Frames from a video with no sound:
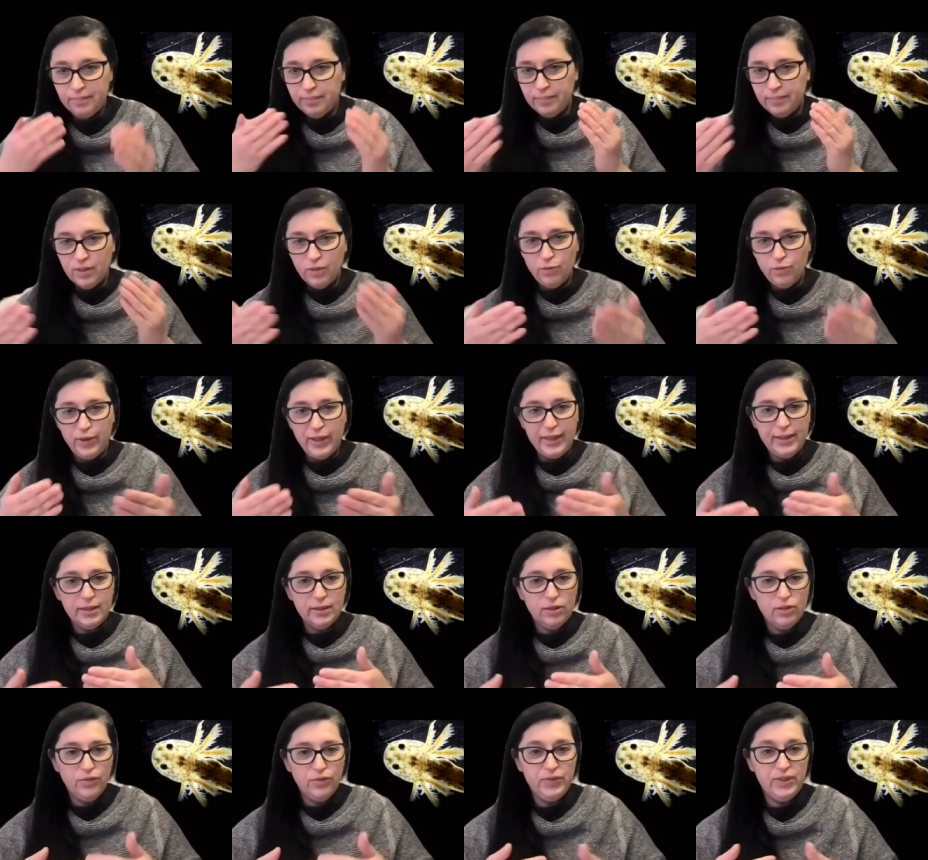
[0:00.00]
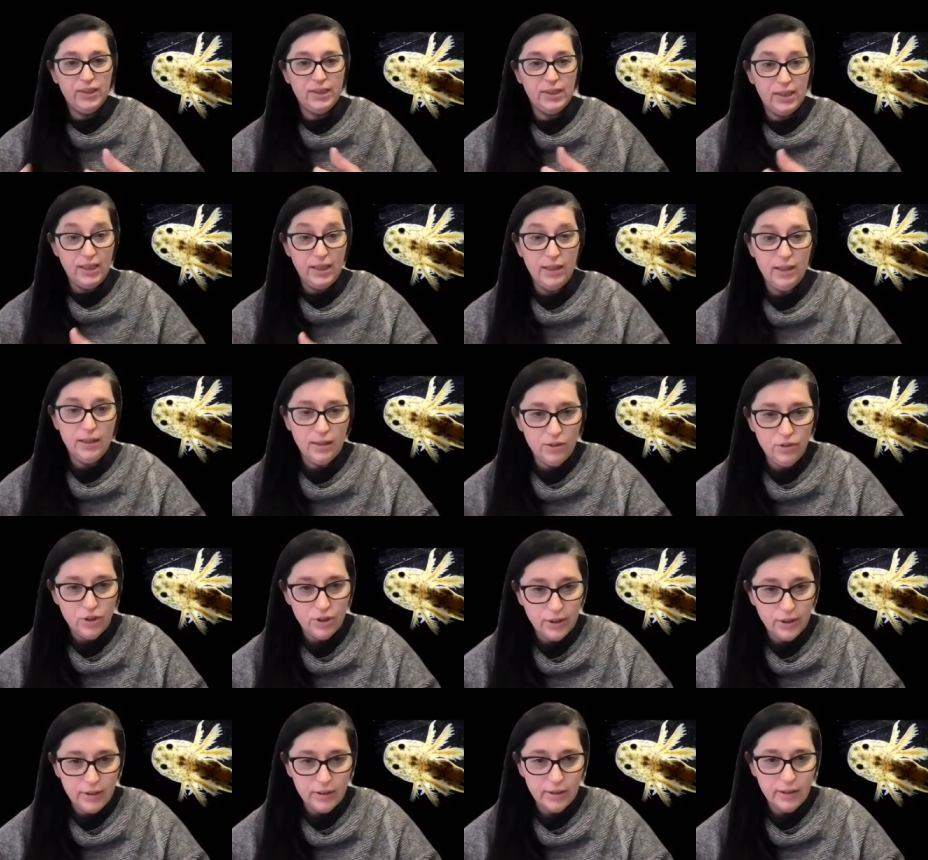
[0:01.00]
ways of seeing each
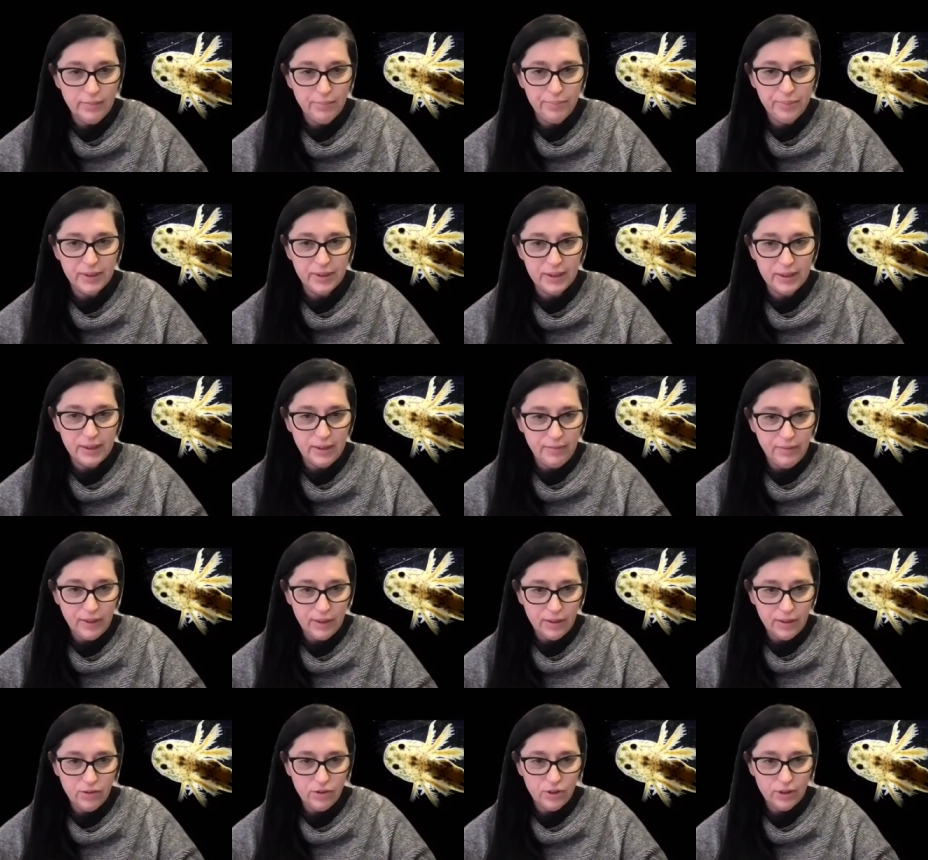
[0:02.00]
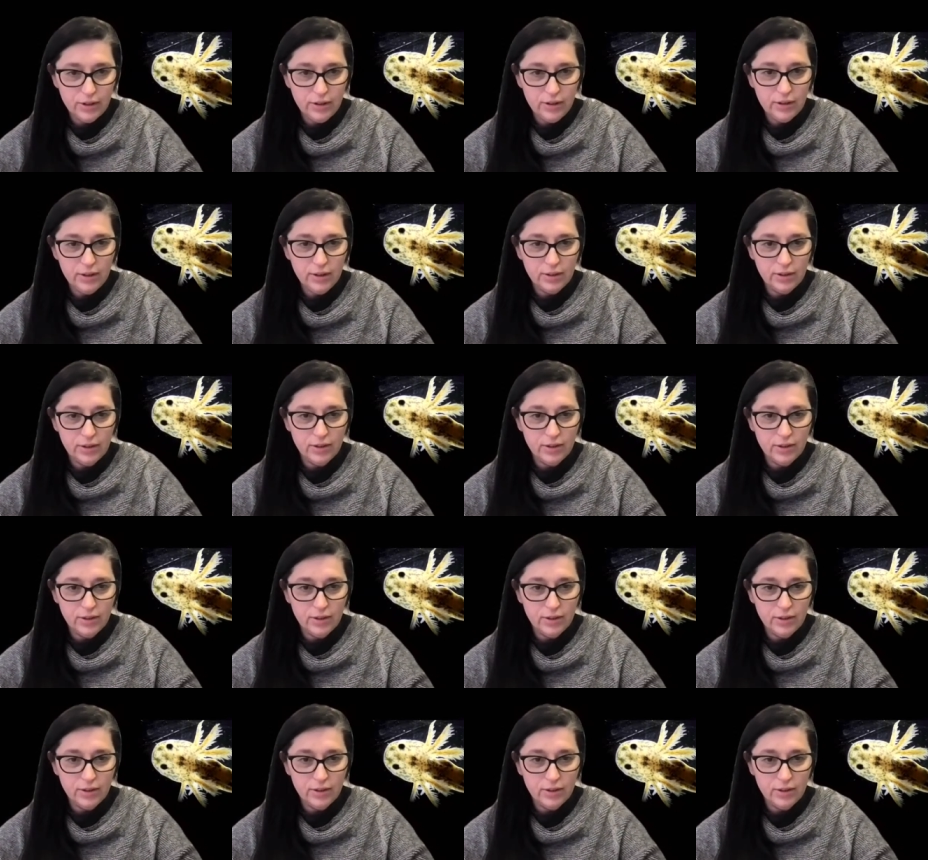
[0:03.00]
other and perceiving each other,